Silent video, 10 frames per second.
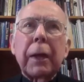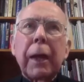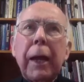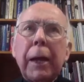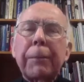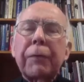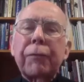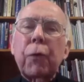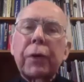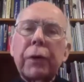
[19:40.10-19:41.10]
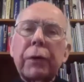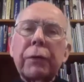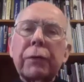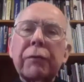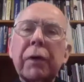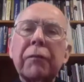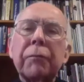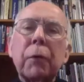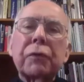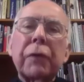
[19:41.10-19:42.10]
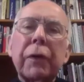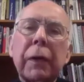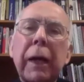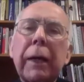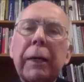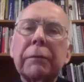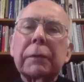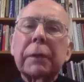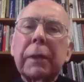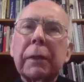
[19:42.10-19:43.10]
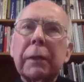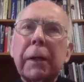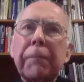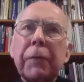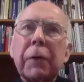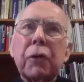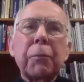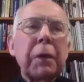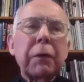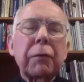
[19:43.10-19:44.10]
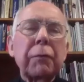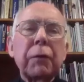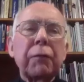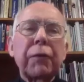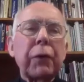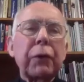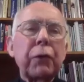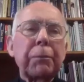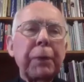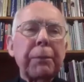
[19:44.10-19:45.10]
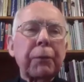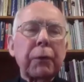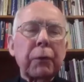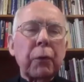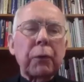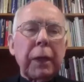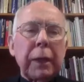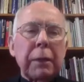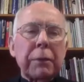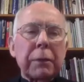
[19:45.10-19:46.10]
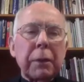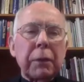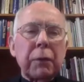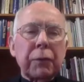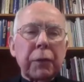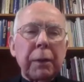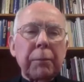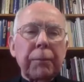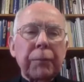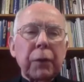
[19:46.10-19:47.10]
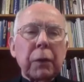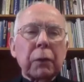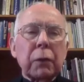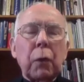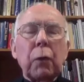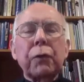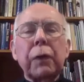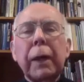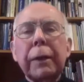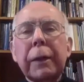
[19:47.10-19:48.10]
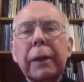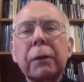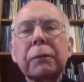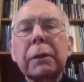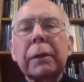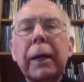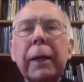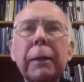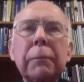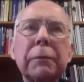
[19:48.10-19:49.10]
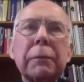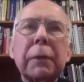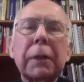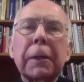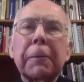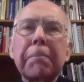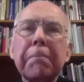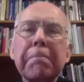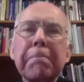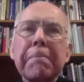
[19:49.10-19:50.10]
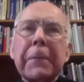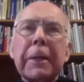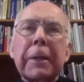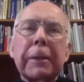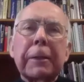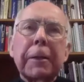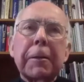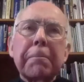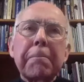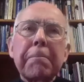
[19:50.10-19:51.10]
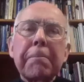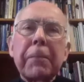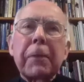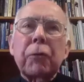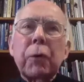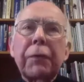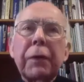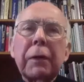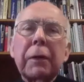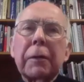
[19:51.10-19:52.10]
happy 4 years of most of their lives, and you're meeting some very good people your own age and your same goals and ideals at times. So I think,